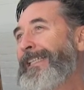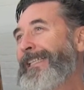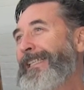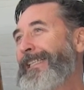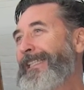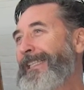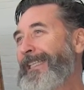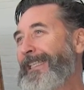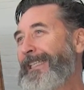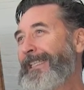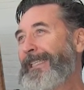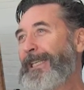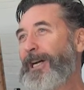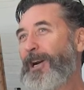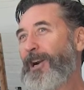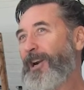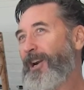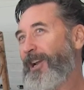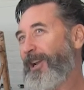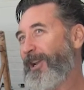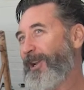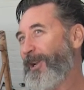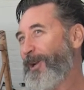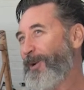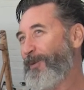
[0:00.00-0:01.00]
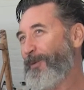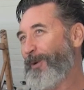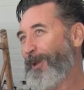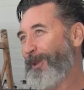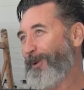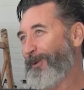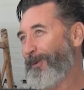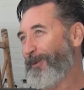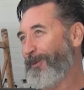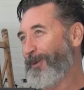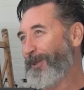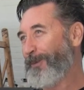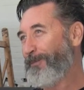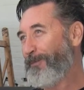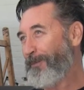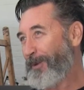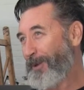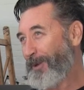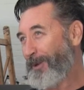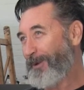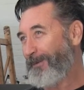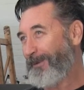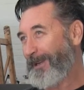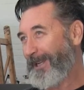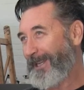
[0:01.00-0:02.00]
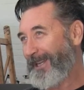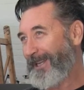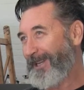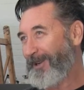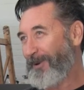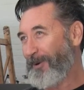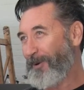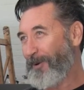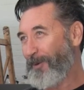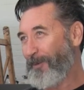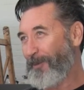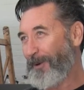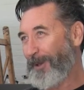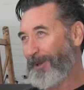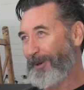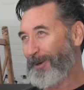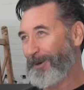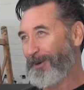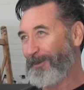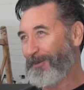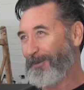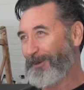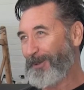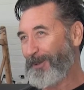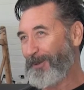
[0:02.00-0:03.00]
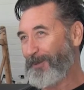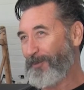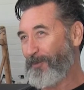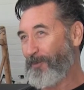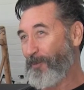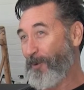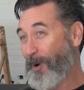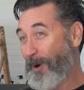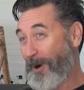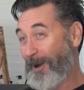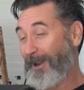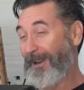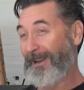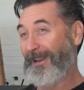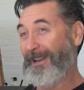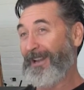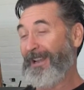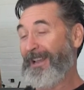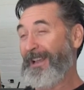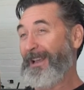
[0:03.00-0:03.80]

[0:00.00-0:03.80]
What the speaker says: And then I don't know whether it was puberty or whether it was what,